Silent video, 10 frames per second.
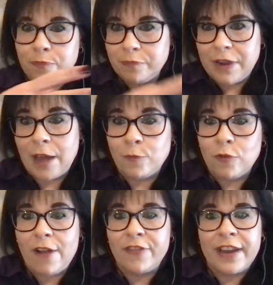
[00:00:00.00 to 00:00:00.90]

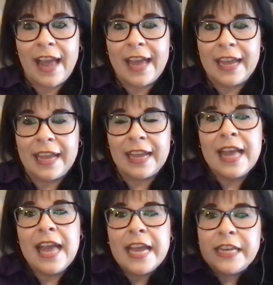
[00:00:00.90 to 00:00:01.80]
nonprofit A.
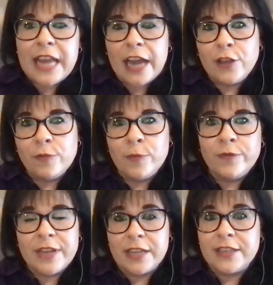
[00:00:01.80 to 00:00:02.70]
Now you've
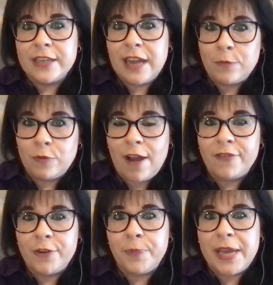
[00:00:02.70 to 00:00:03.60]
moved on to
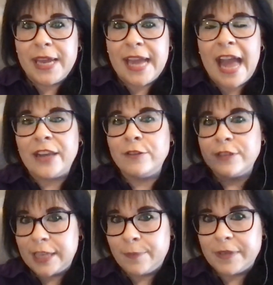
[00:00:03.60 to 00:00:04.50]
nonprofit B and you
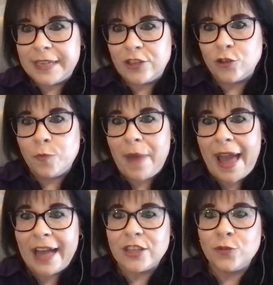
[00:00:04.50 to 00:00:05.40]
see a potential
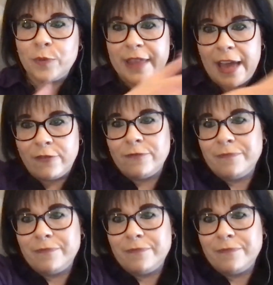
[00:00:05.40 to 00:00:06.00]
match with that